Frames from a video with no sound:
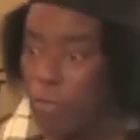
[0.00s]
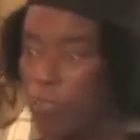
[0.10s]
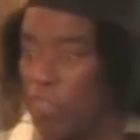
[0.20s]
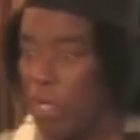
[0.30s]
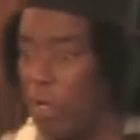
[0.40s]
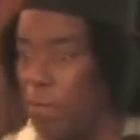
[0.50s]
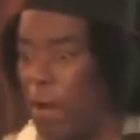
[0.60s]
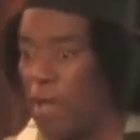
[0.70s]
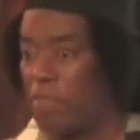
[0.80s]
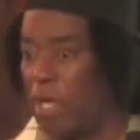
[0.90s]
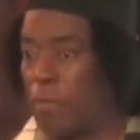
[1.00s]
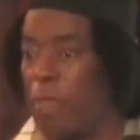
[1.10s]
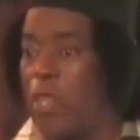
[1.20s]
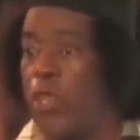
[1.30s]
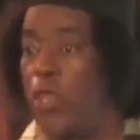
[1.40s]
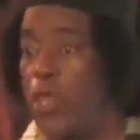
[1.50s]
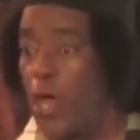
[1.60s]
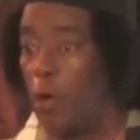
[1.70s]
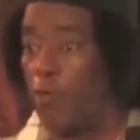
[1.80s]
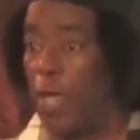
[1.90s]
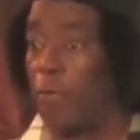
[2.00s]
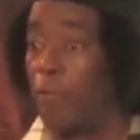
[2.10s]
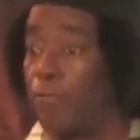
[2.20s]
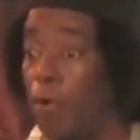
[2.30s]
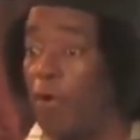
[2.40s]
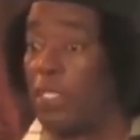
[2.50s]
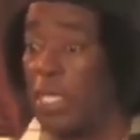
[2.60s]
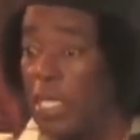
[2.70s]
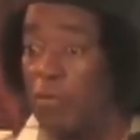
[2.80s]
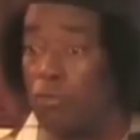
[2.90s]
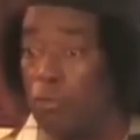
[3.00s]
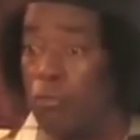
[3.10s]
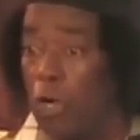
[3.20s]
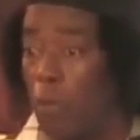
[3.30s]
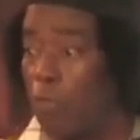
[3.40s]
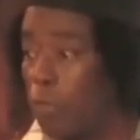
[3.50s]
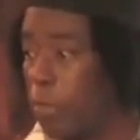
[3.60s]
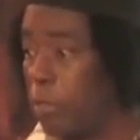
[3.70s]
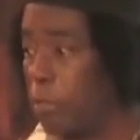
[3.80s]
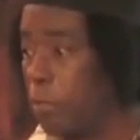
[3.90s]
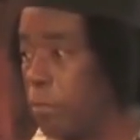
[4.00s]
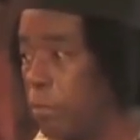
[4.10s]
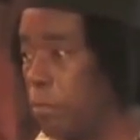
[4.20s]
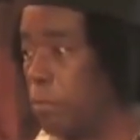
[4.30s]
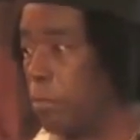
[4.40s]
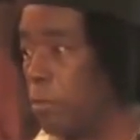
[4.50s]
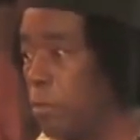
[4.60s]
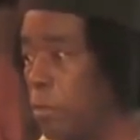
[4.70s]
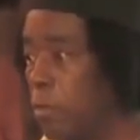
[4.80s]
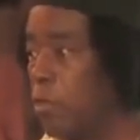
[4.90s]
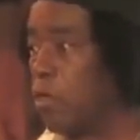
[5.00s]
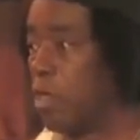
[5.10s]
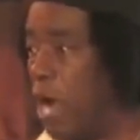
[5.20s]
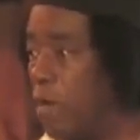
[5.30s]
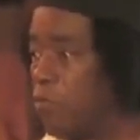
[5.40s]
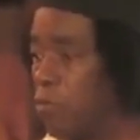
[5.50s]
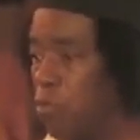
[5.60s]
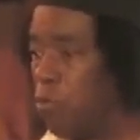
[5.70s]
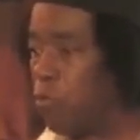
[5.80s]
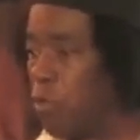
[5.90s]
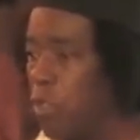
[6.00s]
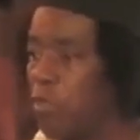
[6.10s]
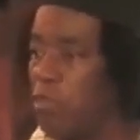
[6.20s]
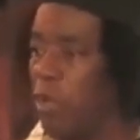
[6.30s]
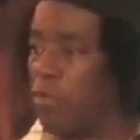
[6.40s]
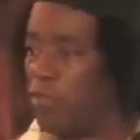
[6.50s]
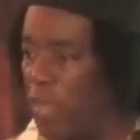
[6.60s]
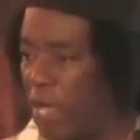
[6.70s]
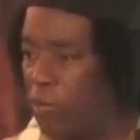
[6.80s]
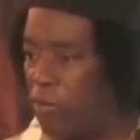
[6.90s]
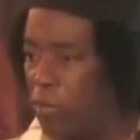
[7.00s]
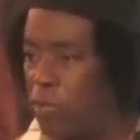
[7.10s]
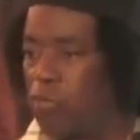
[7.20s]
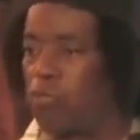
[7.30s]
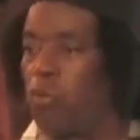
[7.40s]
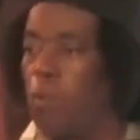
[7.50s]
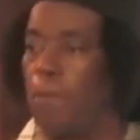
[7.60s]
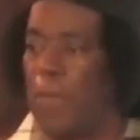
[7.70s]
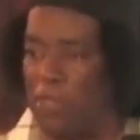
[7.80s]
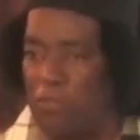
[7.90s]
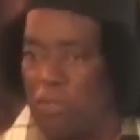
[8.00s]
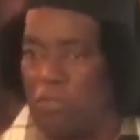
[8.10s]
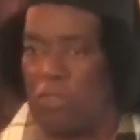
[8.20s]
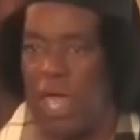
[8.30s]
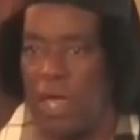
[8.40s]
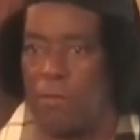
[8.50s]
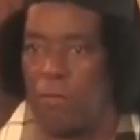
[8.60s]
was set up by them. No, they were brought into government. The Constitution is their sanction to do business at